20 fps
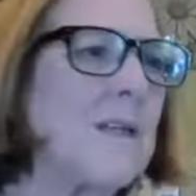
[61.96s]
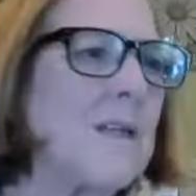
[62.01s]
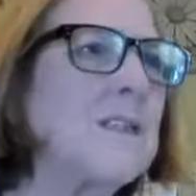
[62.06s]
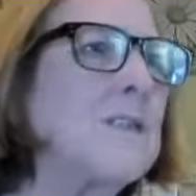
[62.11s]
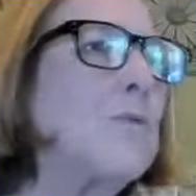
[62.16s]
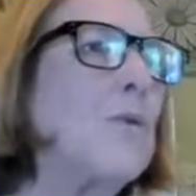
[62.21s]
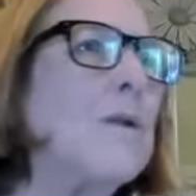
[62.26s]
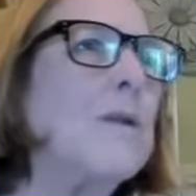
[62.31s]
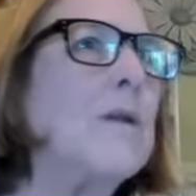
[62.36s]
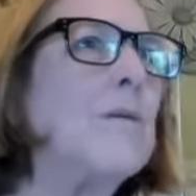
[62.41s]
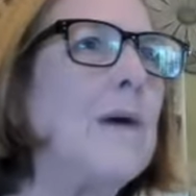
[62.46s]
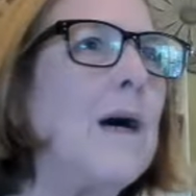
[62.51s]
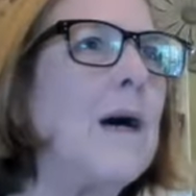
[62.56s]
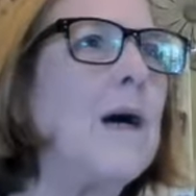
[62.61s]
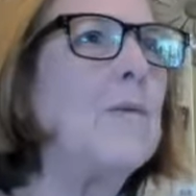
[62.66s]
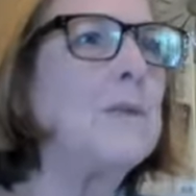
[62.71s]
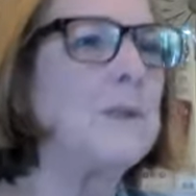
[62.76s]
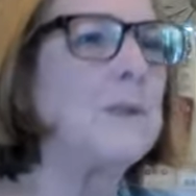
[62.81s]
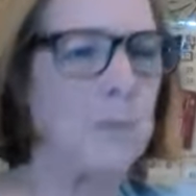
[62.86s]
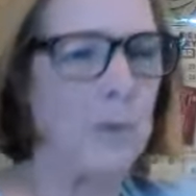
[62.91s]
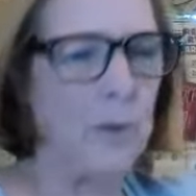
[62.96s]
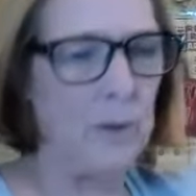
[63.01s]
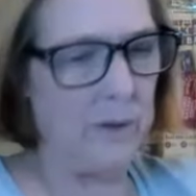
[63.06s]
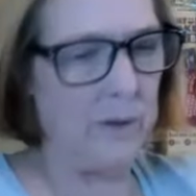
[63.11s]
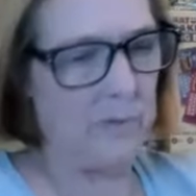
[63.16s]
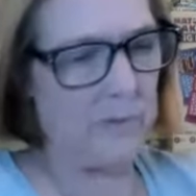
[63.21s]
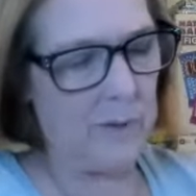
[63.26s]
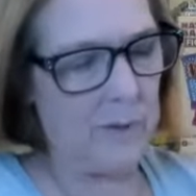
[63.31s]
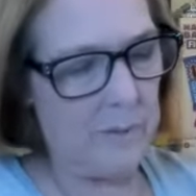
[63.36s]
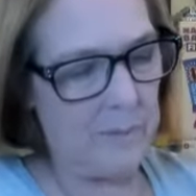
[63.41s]
This is one that I was
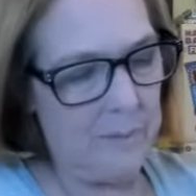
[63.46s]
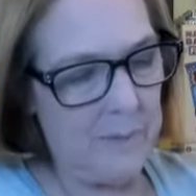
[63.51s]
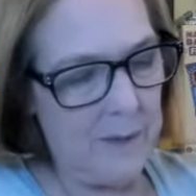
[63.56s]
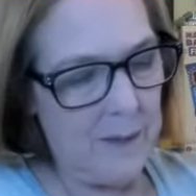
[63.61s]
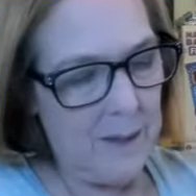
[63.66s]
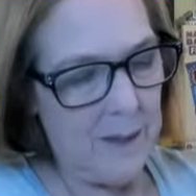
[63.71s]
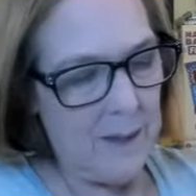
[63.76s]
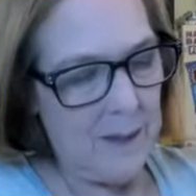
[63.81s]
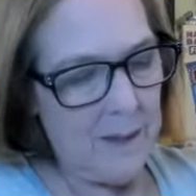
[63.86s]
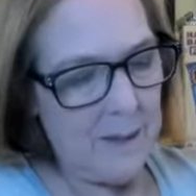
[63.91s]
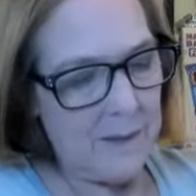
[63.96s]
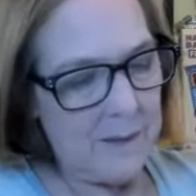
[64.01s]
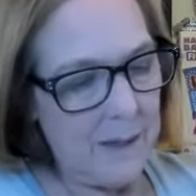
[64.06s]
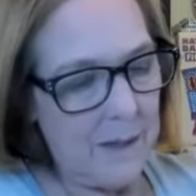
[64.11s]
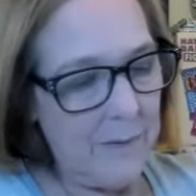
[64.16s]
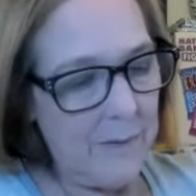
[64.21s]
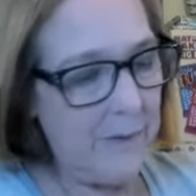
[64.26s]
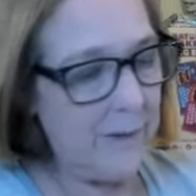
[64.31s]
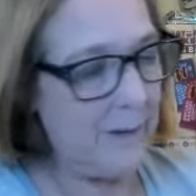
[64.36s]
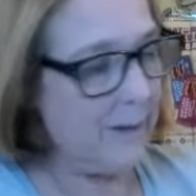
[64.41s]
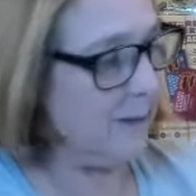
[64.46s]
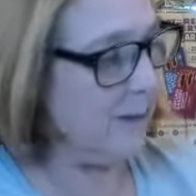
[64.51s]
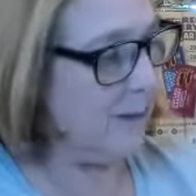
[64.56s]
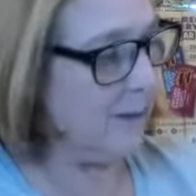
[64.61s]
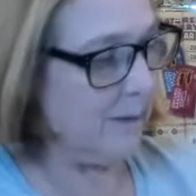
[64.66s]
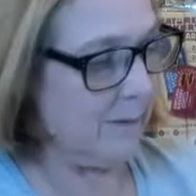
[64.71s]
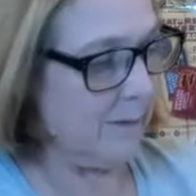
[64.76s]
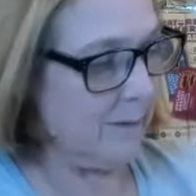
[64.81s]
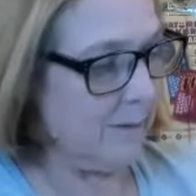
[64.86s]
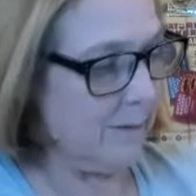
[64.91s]
pulling from. So everything in
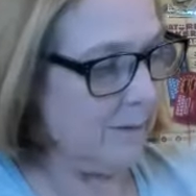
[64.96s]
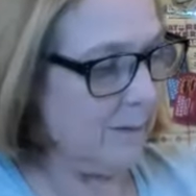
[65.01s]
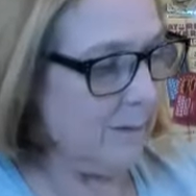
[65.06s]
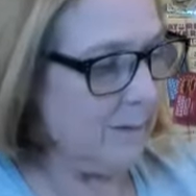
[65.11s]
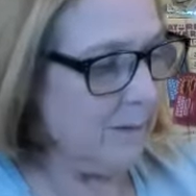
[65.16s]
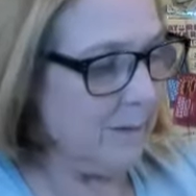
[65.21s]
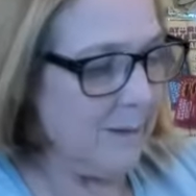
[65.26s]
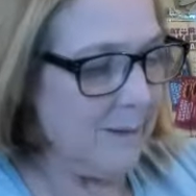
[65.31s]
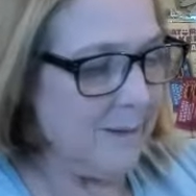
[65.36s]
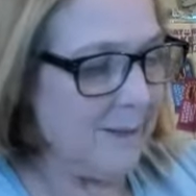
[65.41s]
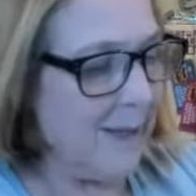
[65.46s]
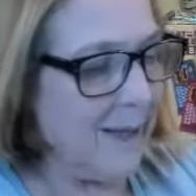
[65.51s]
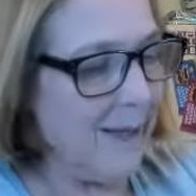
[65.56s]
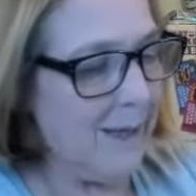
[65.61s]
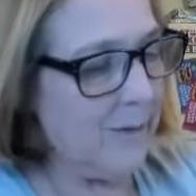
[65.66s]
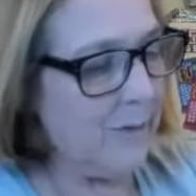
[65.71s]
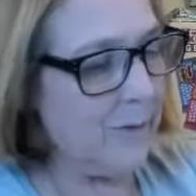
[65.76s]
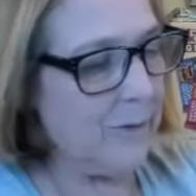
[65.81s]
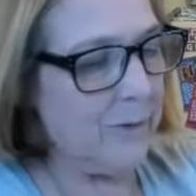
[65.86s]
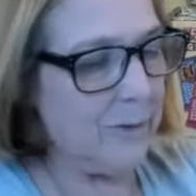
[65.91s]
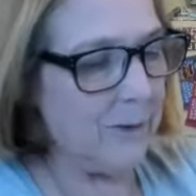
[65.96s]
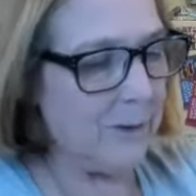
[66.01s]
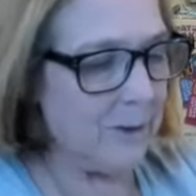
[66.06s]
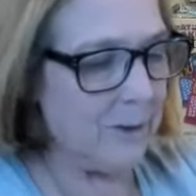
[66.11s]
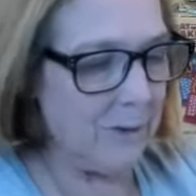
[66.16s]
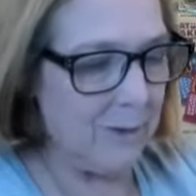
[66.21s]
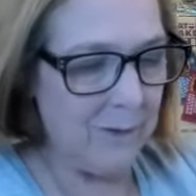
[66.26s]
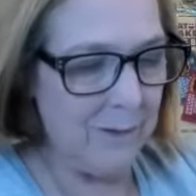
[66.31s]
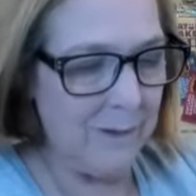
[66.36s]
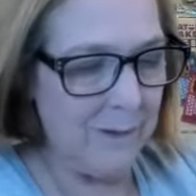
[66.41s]
here is either
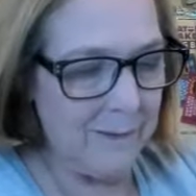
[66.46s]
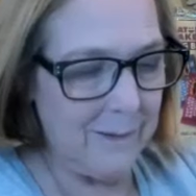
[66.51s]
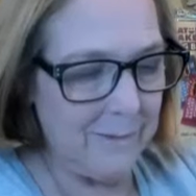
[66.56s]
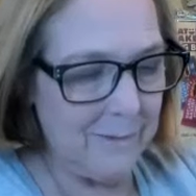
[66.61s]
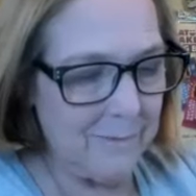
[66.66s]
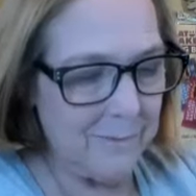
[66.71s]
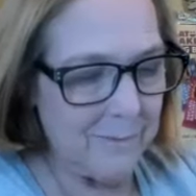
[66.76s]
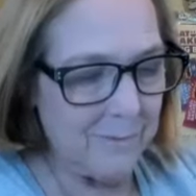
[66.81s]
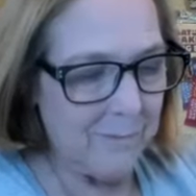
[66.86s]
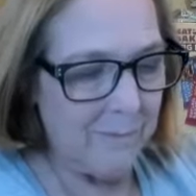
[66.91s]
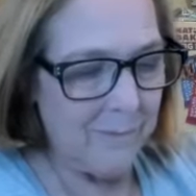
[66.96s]
sterling